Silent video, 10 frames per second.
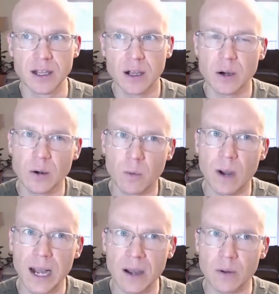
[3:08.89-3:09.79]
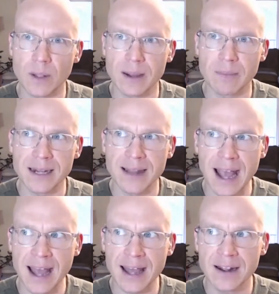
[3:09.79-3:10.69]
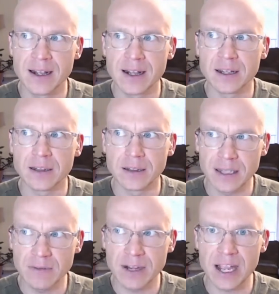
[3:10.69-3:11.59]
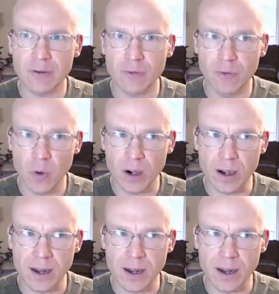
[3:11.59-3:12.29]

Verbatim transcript: oh wow, like my dad leaving at four